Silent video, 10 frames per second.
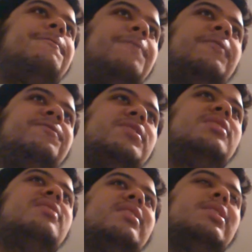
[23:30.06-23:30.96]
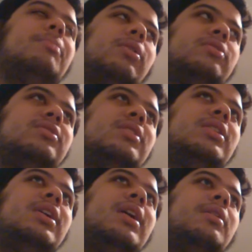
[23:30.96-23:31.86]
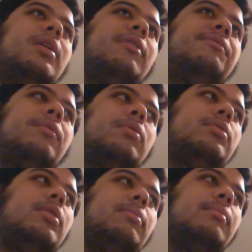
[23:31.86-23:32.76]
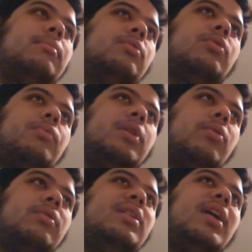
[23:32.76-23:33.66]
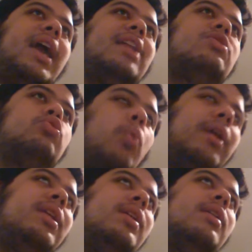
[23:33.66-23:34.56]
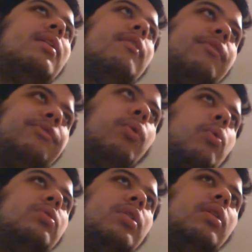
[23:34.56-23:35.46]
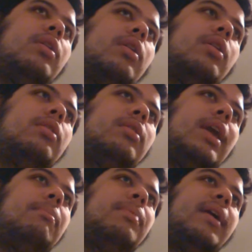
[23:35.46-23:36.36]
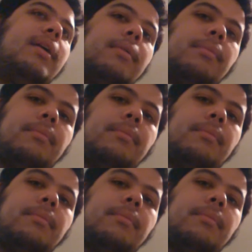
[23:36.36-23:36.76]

15 decibels uh, for the, the recording and 20 for the the gameplay.